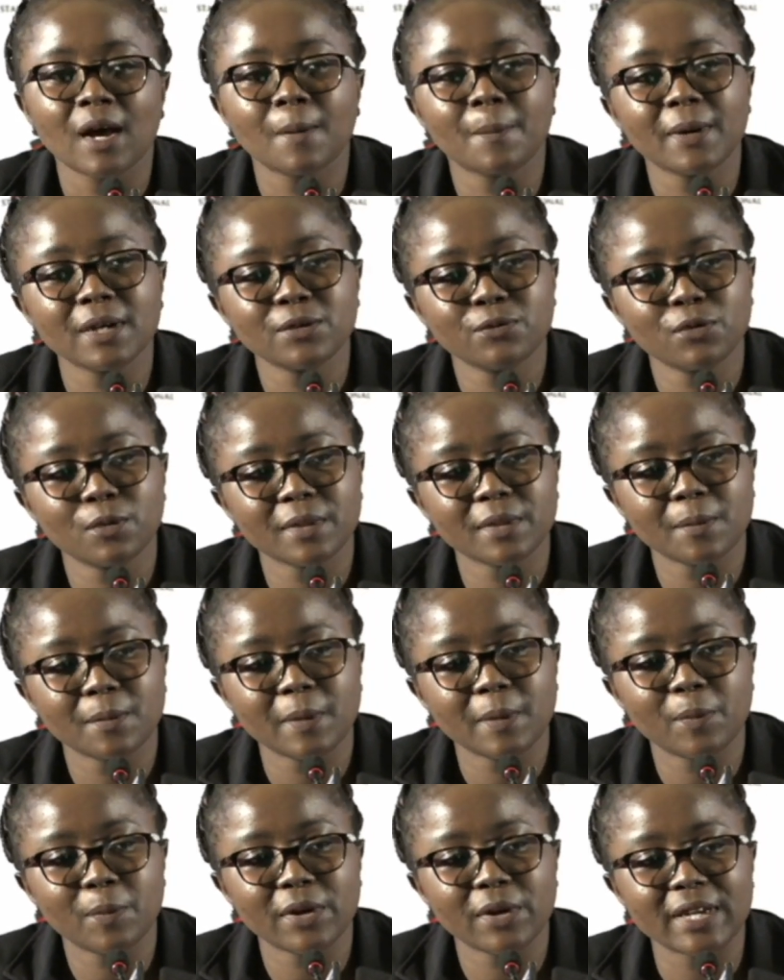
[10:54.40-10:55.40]
Apart from the
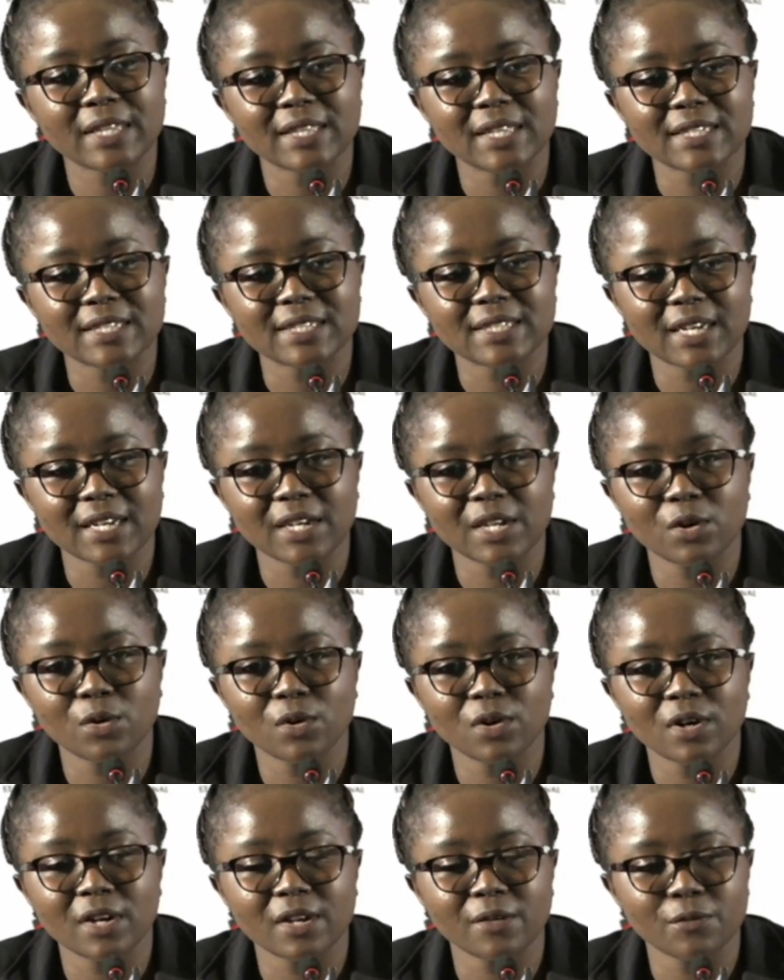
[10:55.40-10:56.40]
people in the
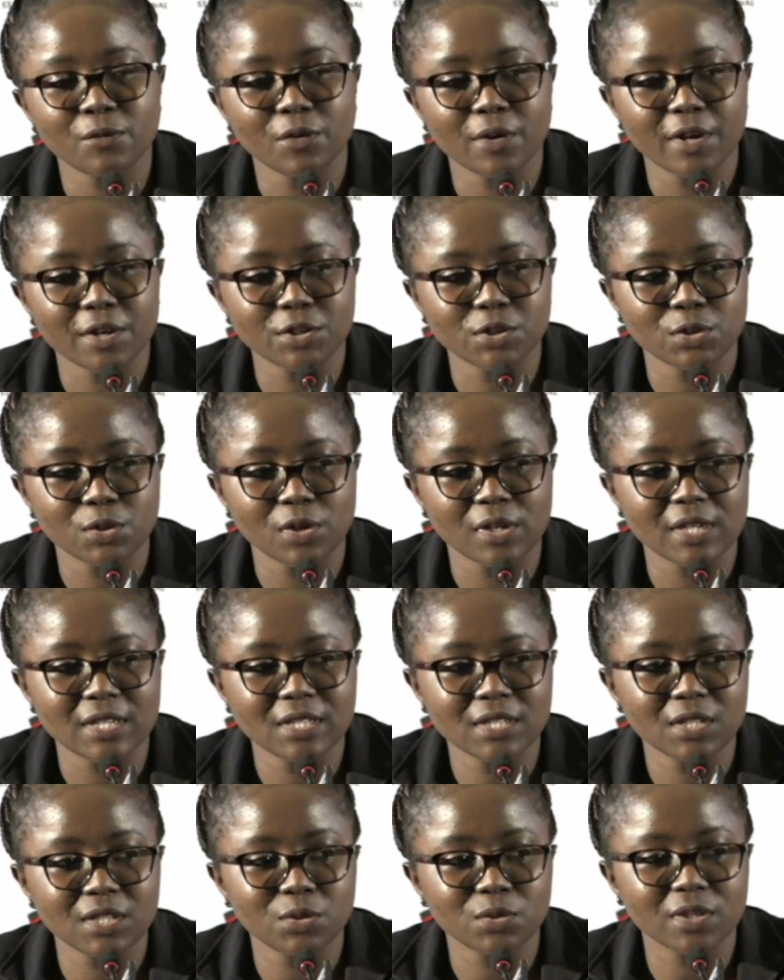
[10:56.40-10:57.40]
Technical and Vocational
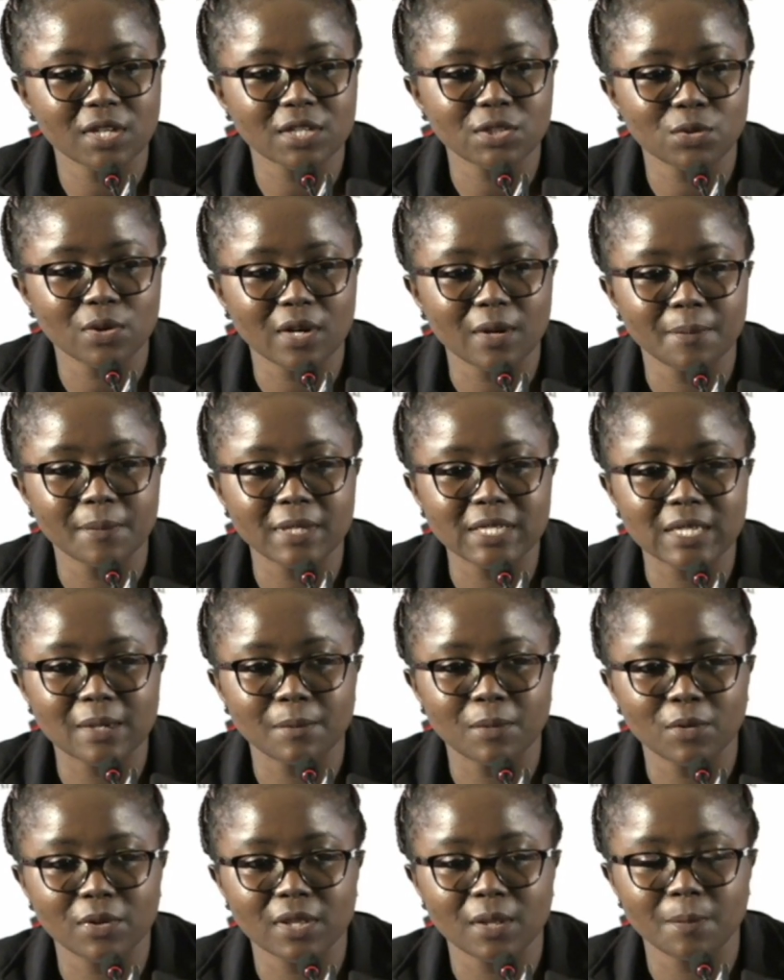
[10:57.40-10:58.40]
Institute, I'll talk a bit
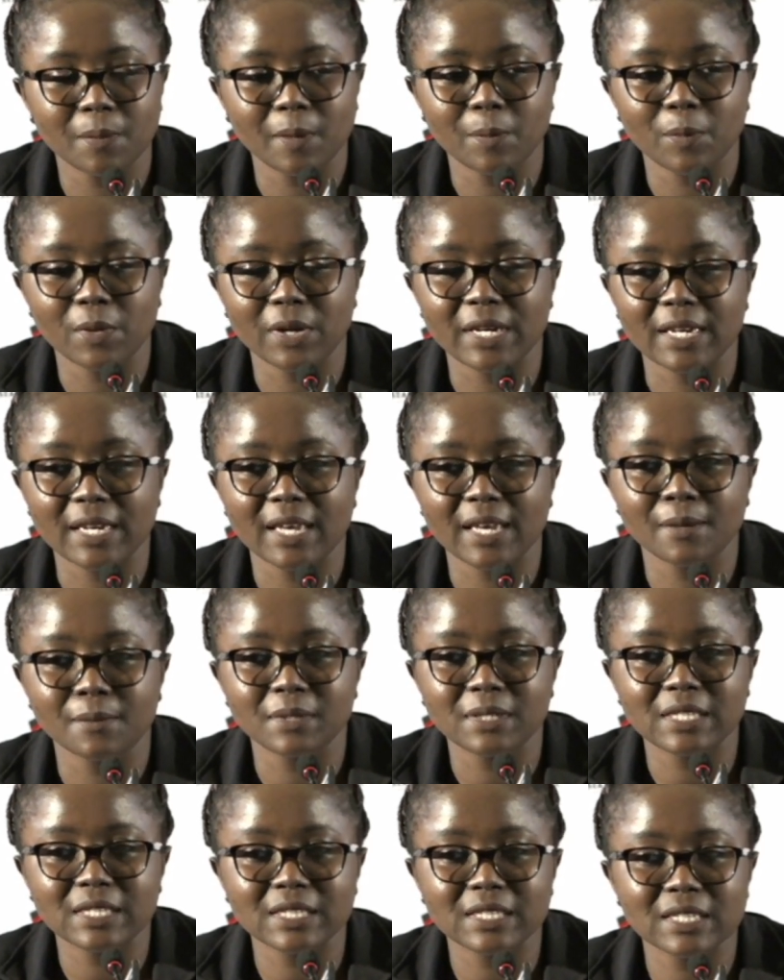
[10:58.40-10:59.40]
about the people in
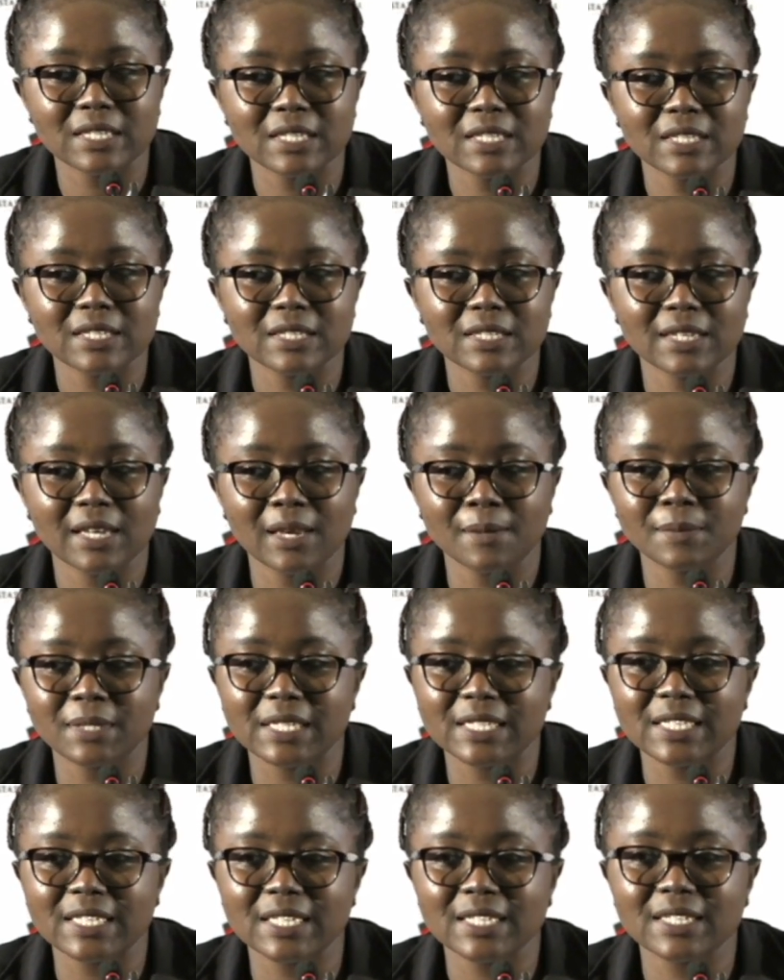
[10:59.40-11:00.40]
KMTCs,
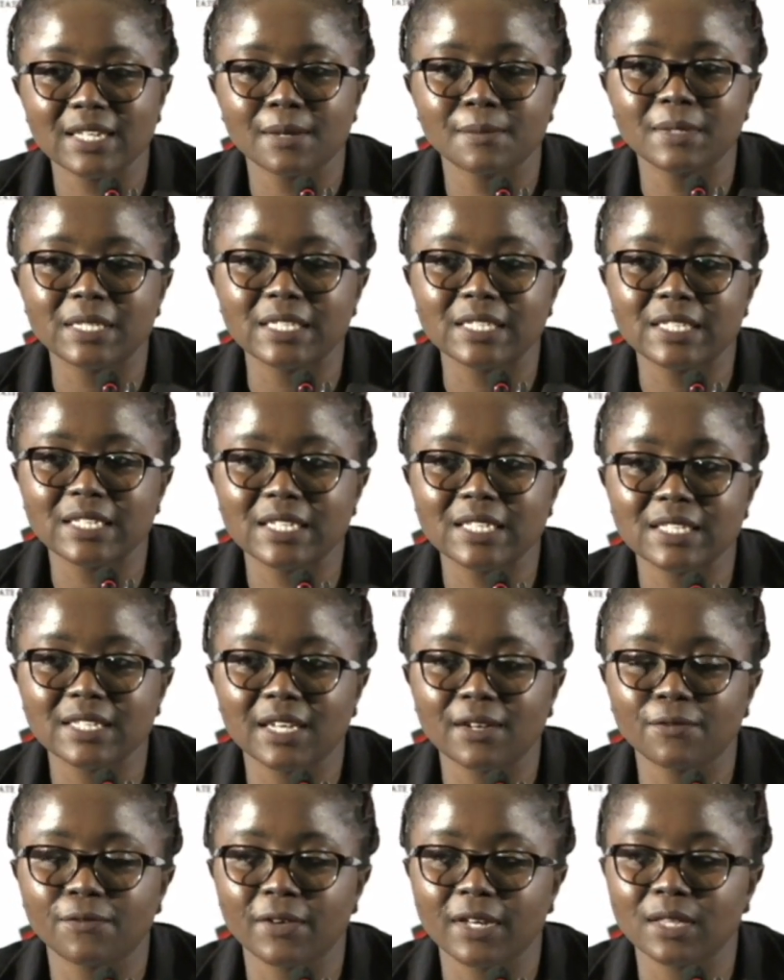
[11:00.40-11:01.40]
MTCs, and